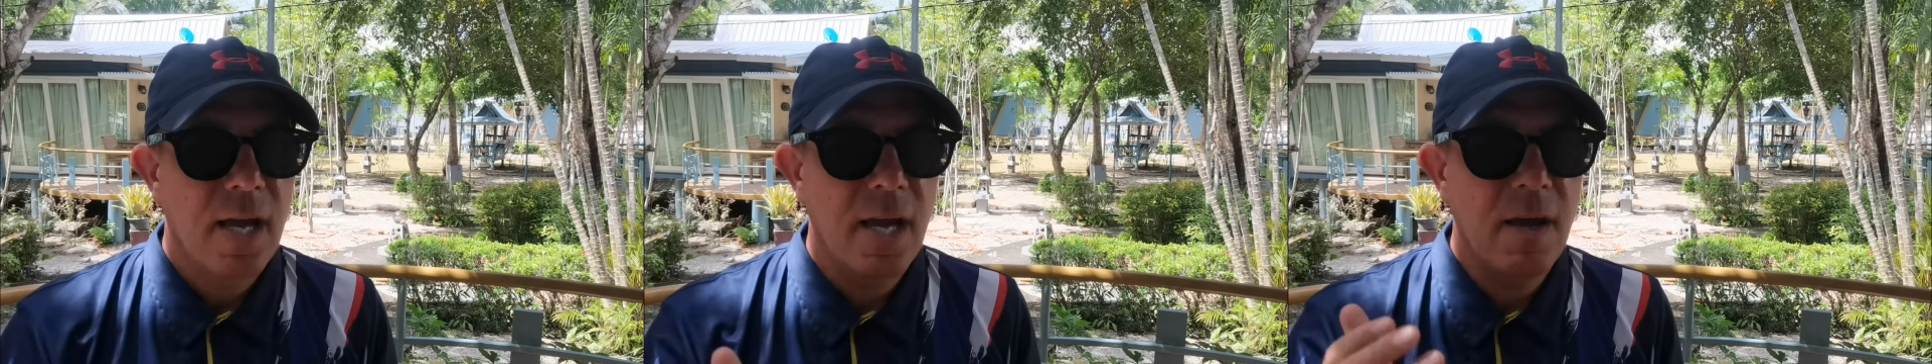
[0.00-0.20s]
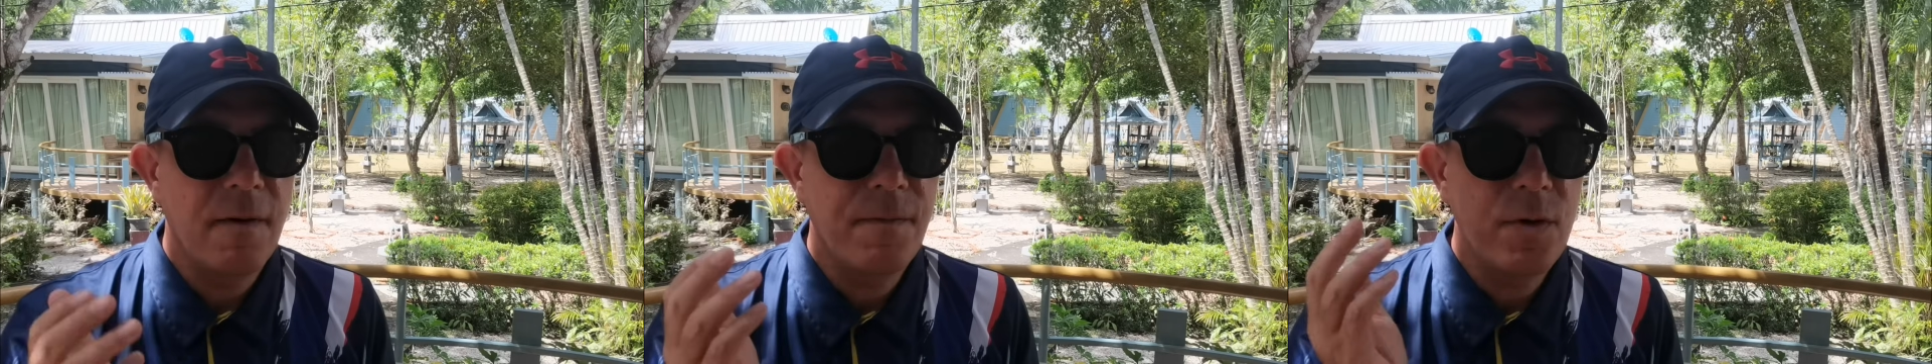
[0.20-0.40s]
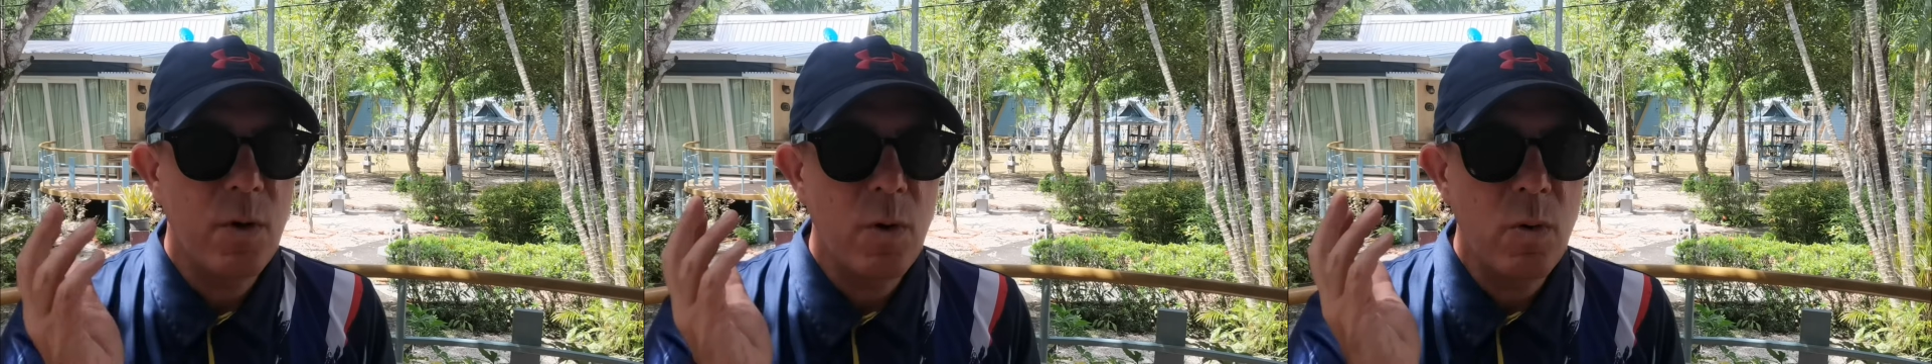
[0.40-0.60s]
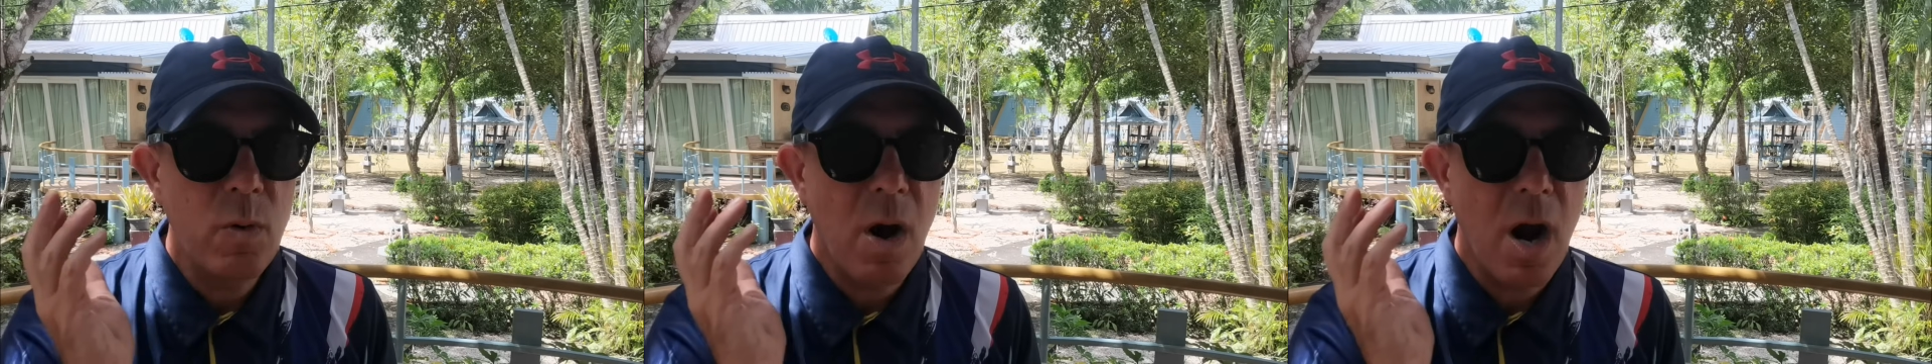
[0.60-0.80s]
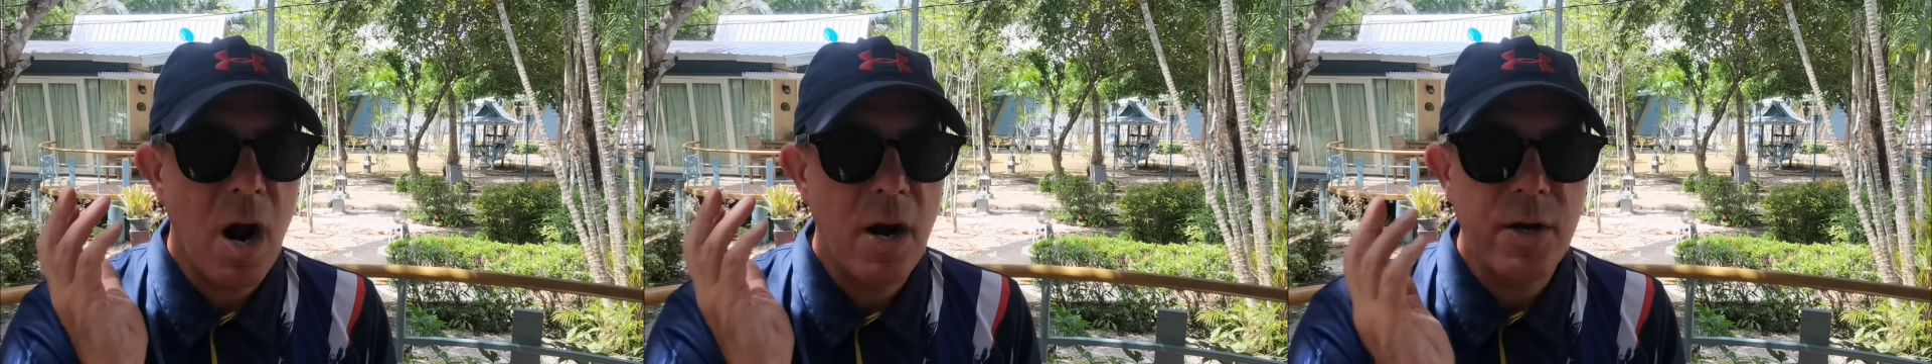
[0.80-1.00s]
if you
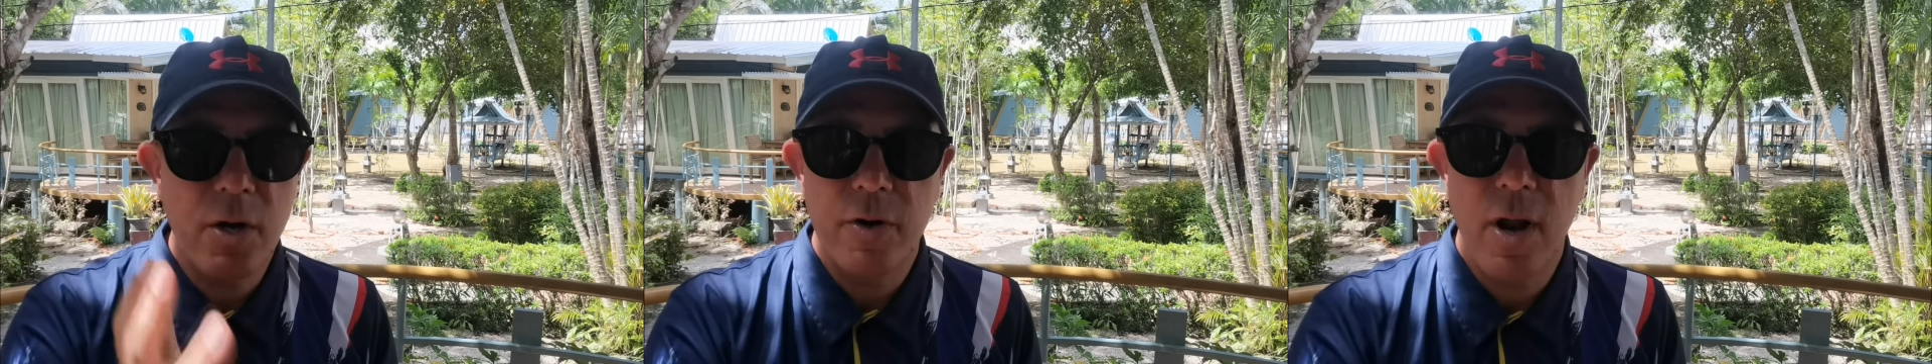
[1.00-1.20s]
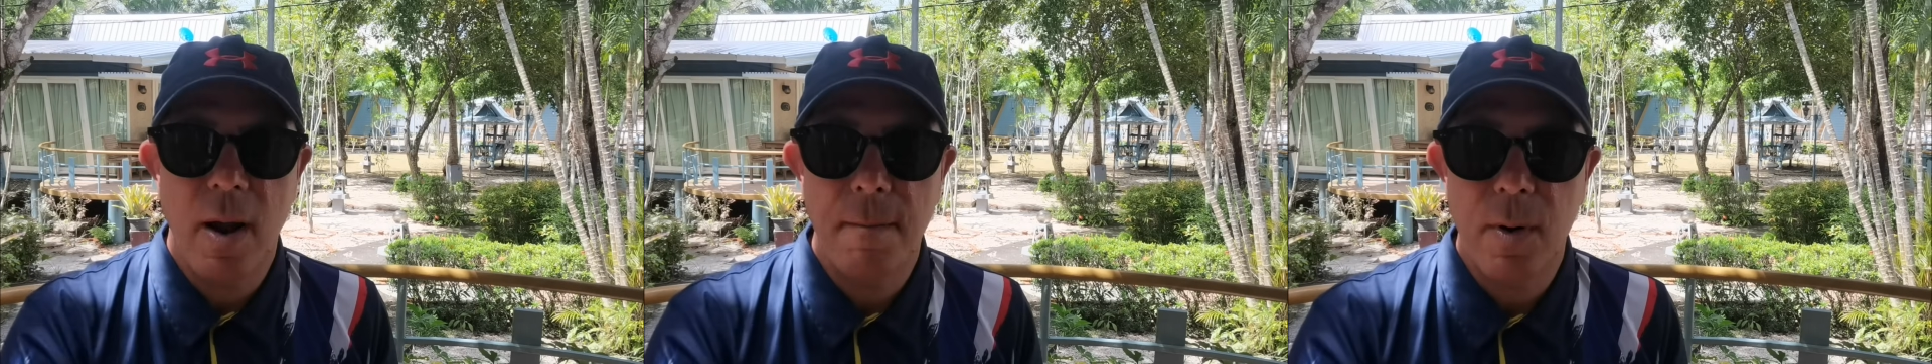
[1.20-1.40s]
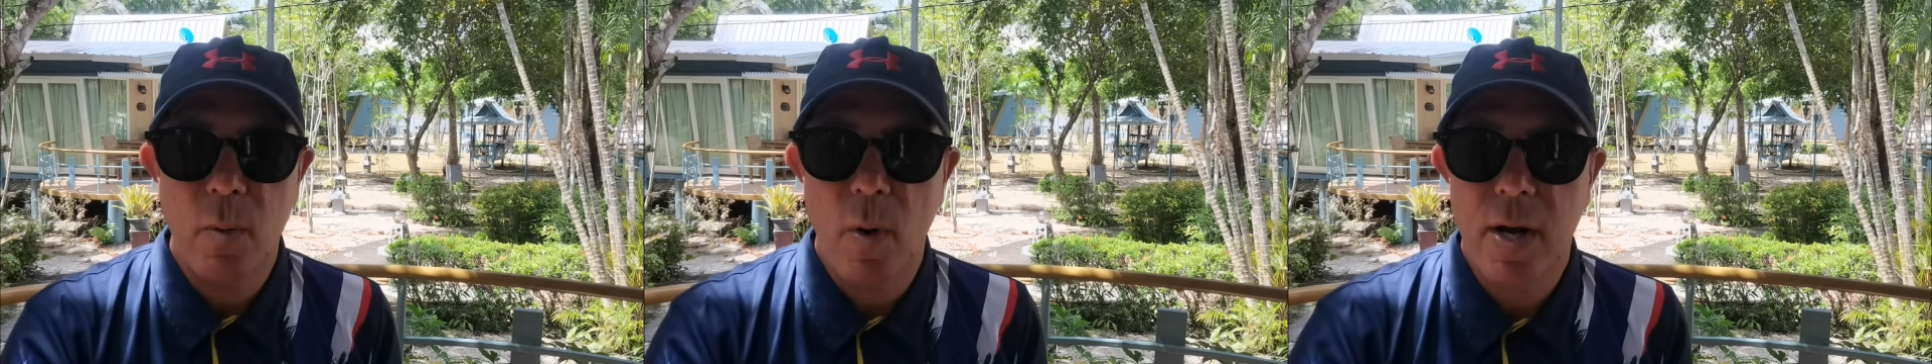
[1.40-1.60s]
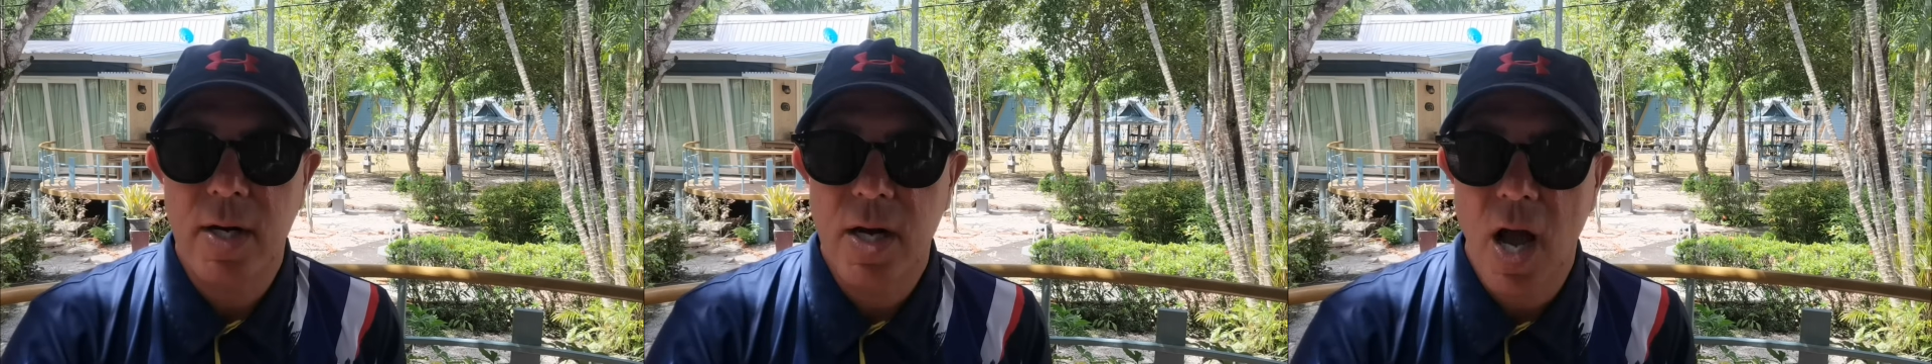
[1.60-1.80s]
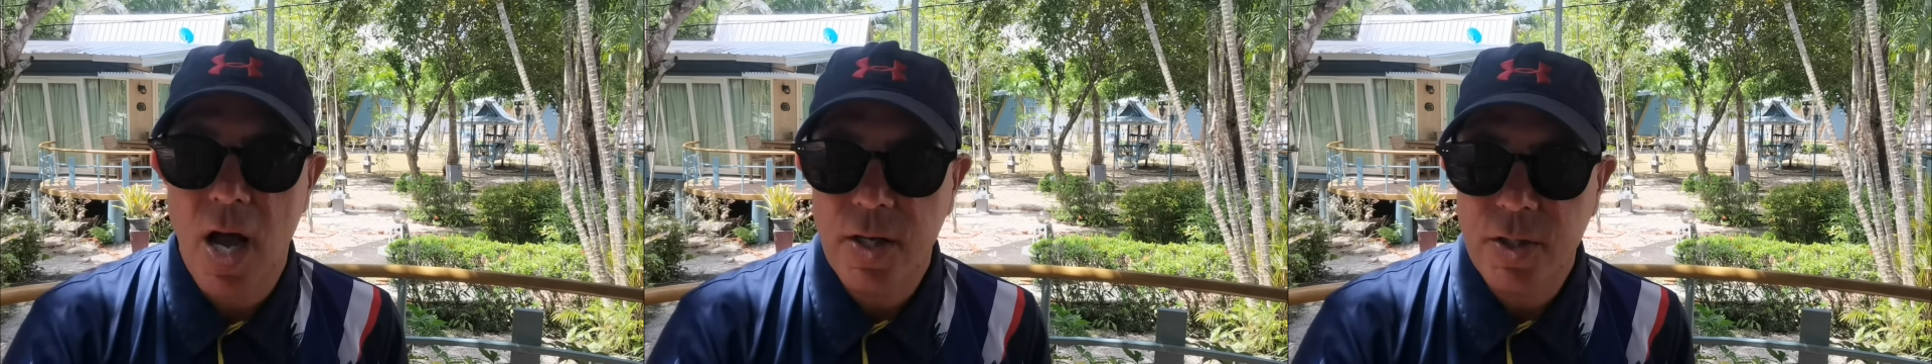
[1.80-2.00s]
are your number
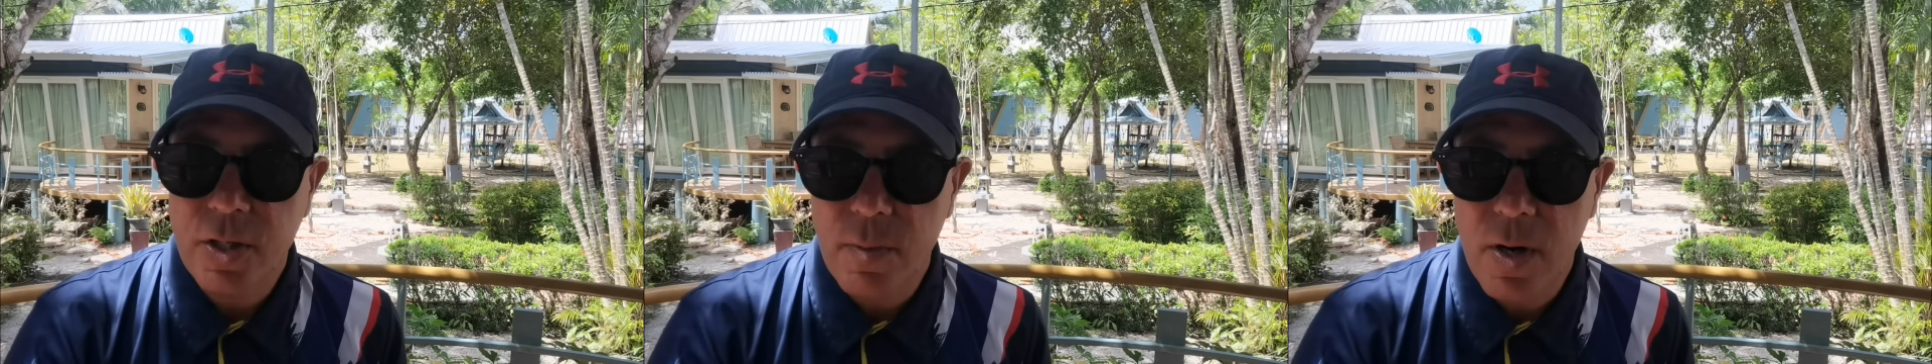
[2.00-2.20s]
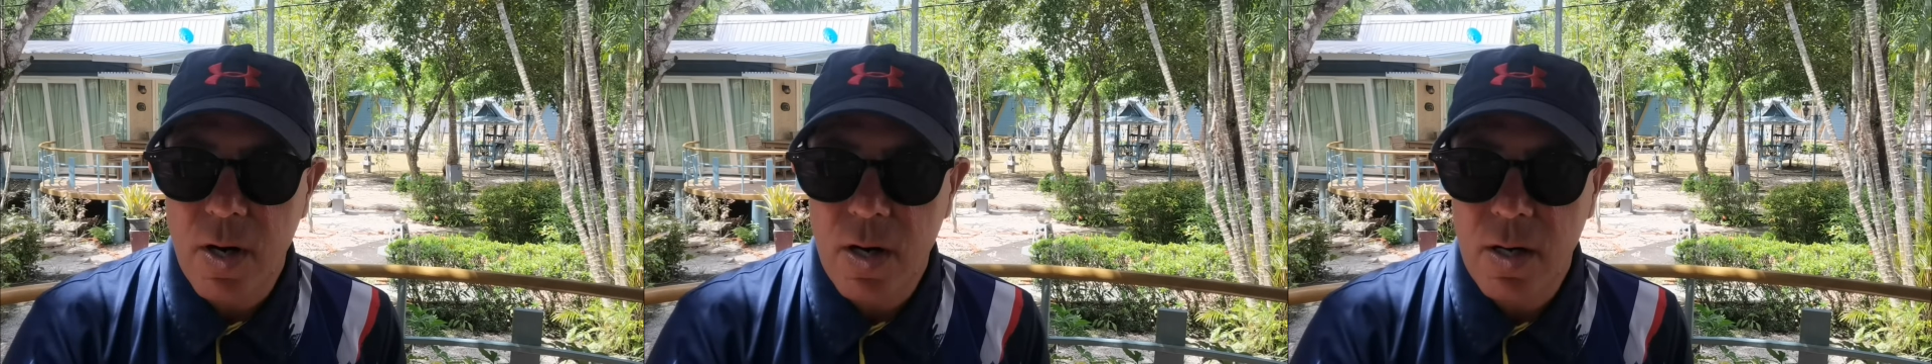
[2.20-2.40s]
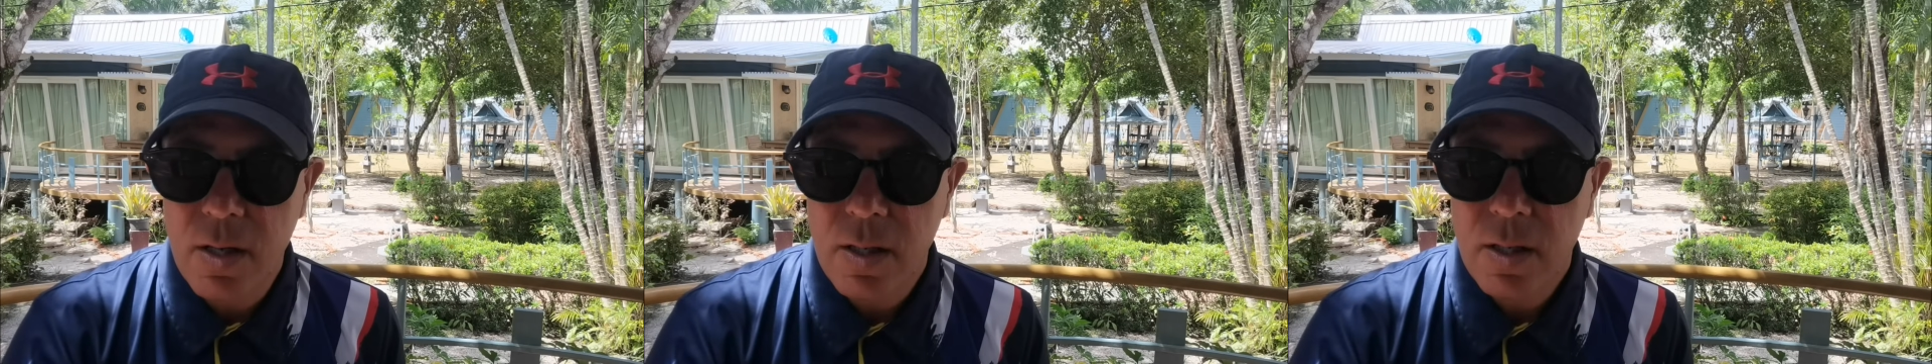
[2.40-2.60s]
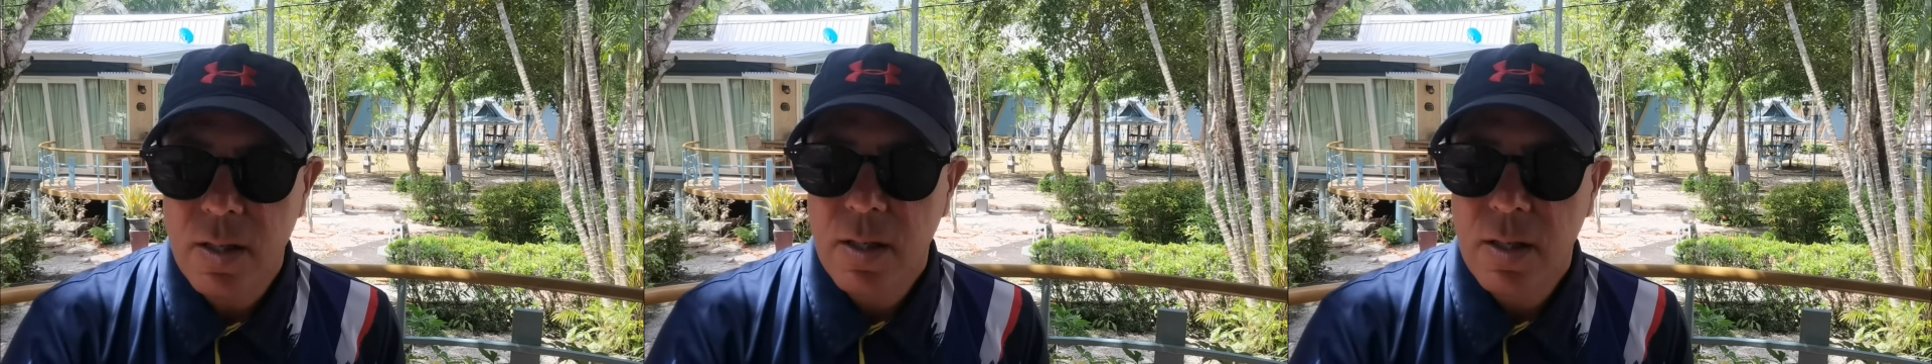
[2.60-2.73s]
one customer,